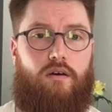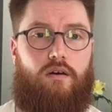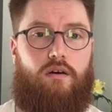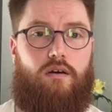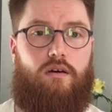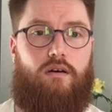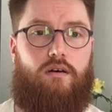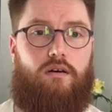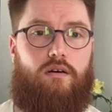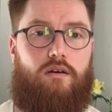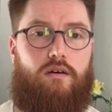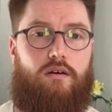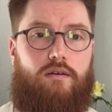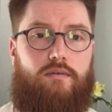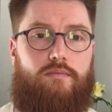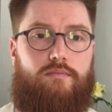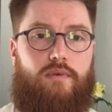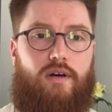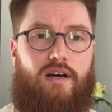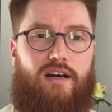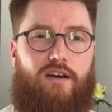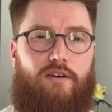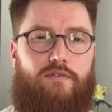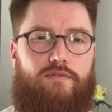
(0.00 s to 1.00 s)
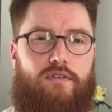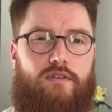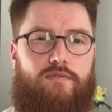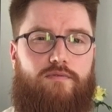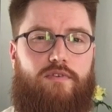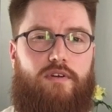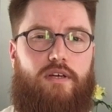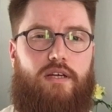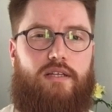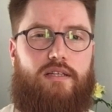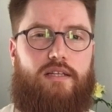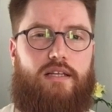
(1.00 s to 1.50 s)
I often
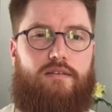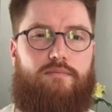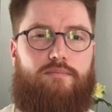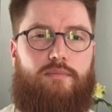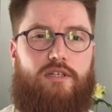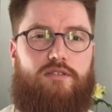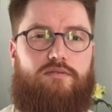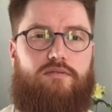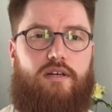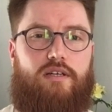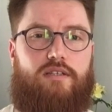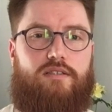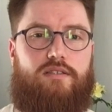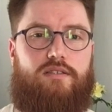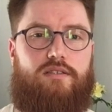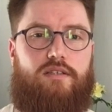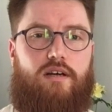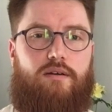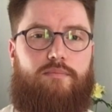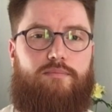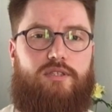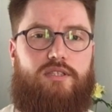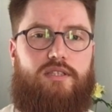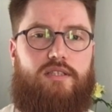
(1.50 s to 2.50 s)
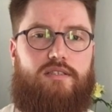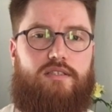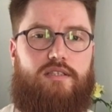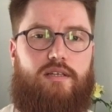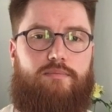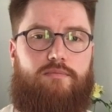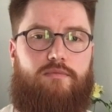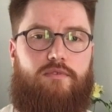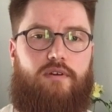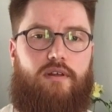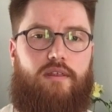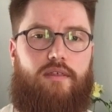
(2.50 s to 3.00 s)
feel that my tracks are missing some
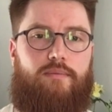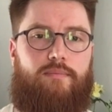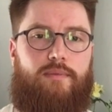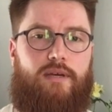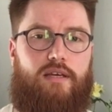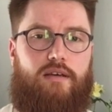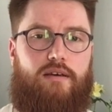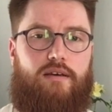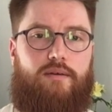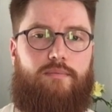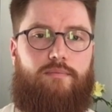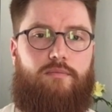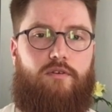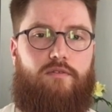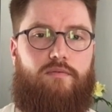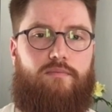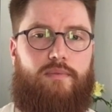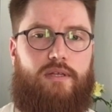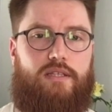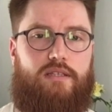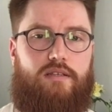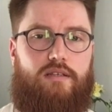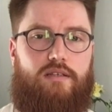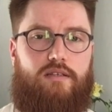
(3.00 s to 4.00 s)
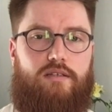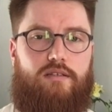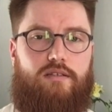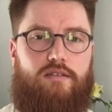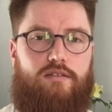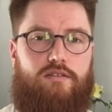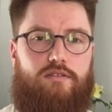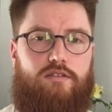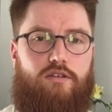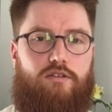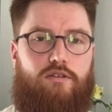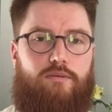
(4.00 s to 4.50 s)
rhythmic movement,
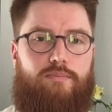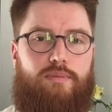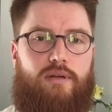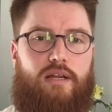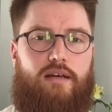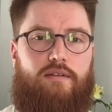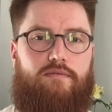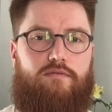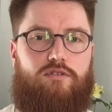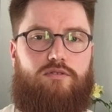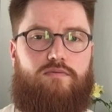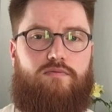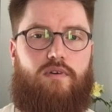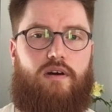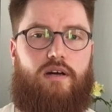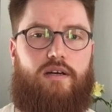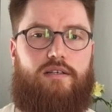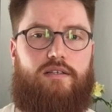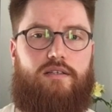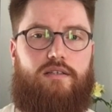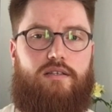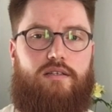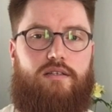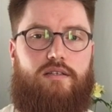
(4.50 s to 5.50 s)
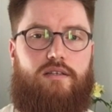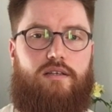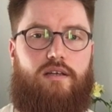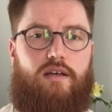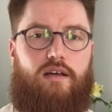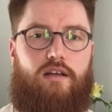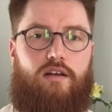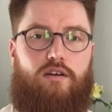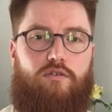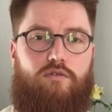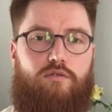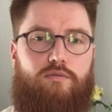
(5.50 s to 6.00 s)
so the plan was find a
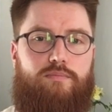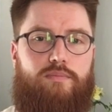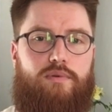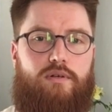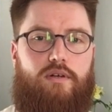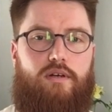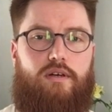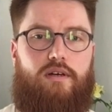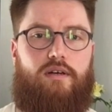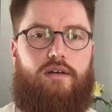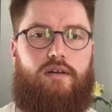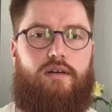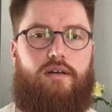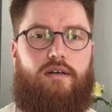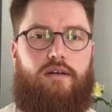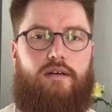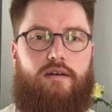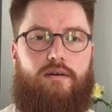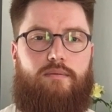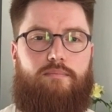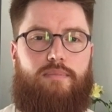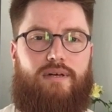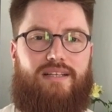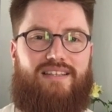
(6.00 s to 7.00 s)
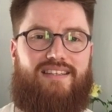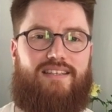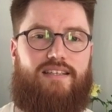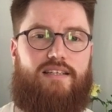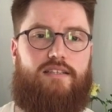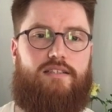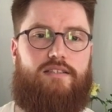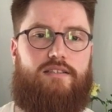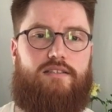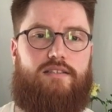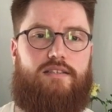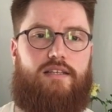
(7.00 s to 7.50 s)
loop, but
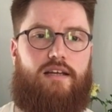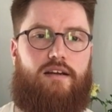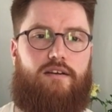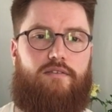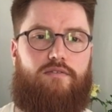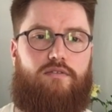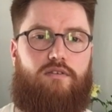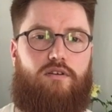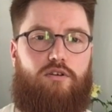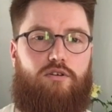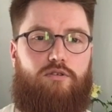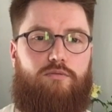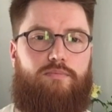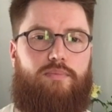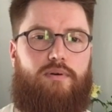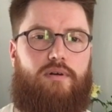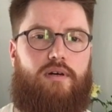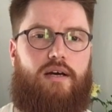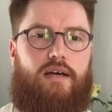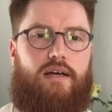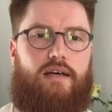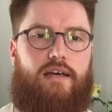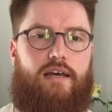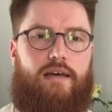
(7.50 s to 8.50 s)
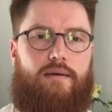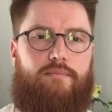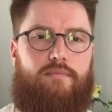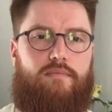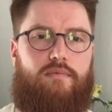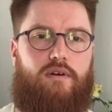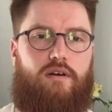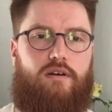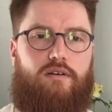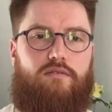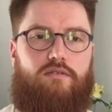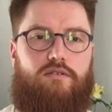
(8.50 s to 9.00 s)
instead of a loop I came
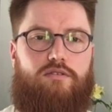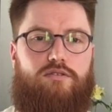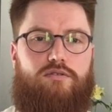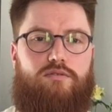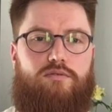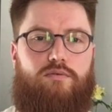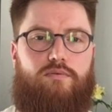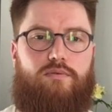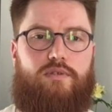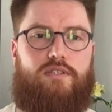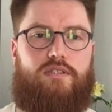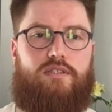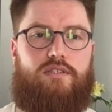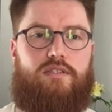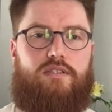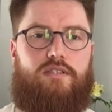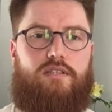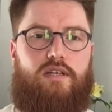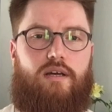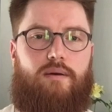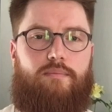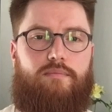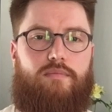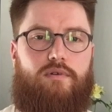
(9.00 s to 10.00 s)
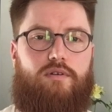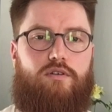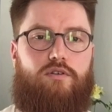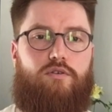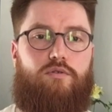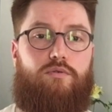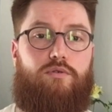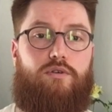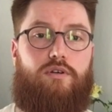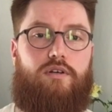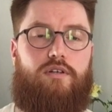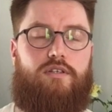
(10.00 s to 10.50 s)
across with some
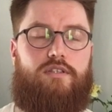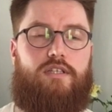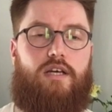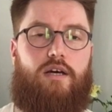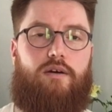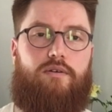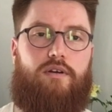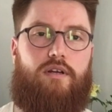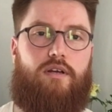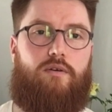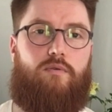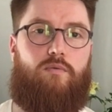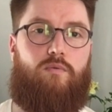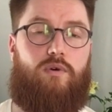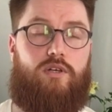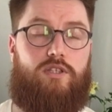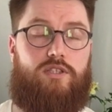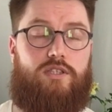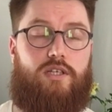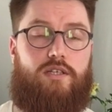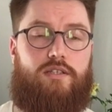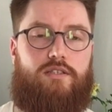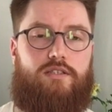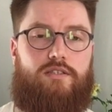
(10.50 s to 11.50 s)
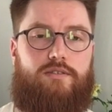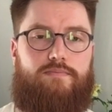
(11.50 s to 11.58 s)
good sounding one-shots.